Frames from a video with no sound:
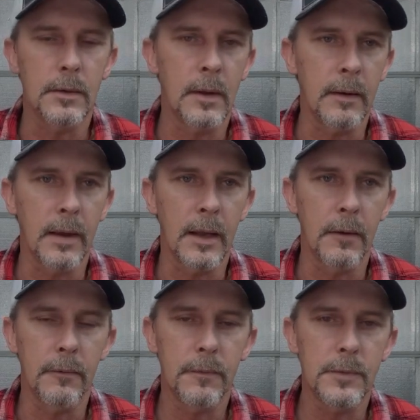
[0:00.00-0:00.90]
They
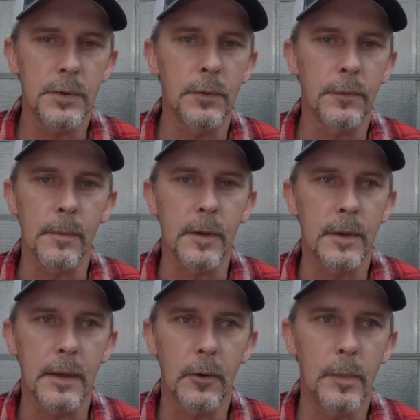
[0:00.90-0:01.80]
have shoot from the
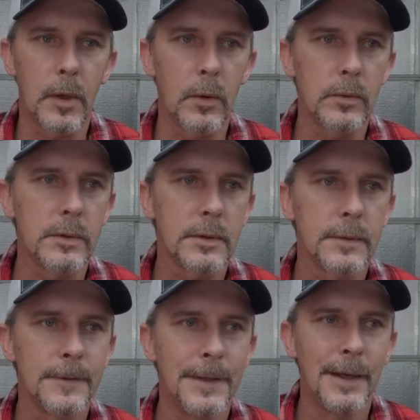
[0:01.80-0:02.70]
tail molds.
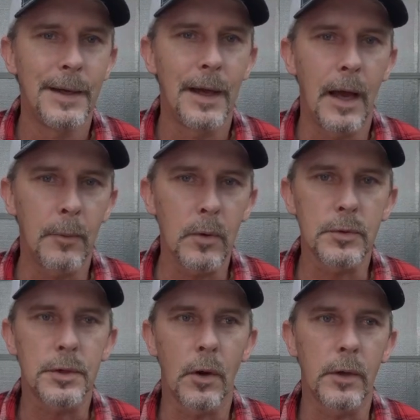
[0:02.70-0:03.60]
I'm going to
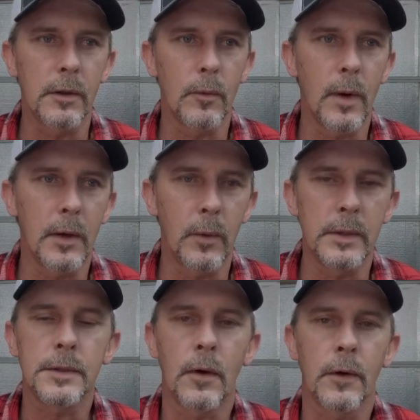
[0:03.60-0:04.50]
show you the way we
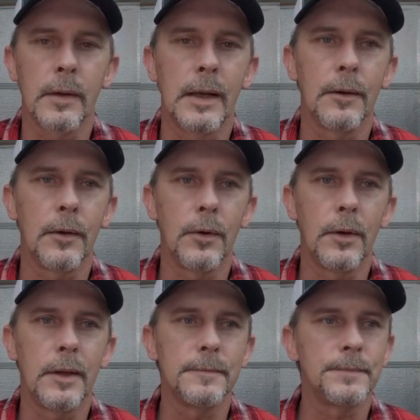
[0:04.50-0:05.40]
started out
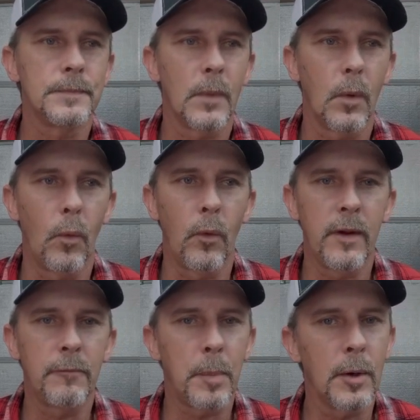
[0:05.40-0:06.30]
doing it.
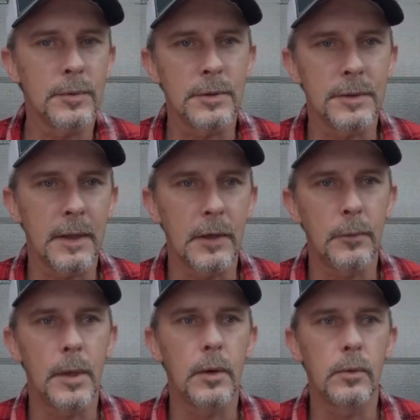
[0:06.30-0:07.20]
We've purchased tail
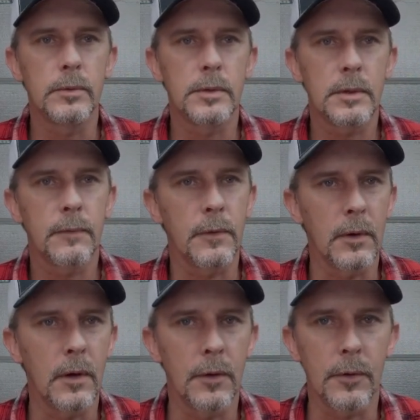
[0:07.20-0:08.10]
molds
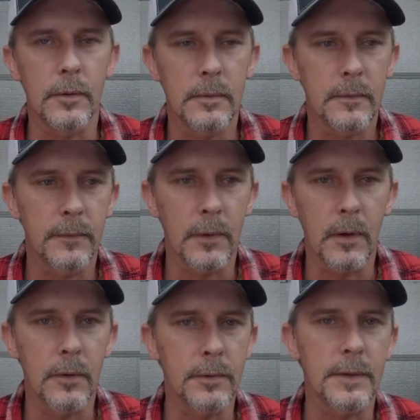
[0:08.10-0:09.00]
for other
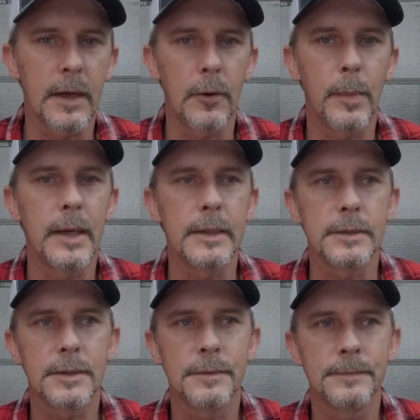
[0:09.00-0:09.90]
style
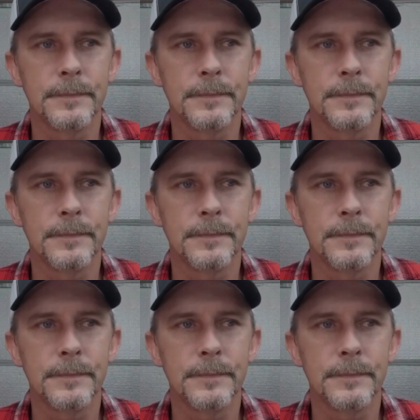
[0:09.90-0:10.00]
baits,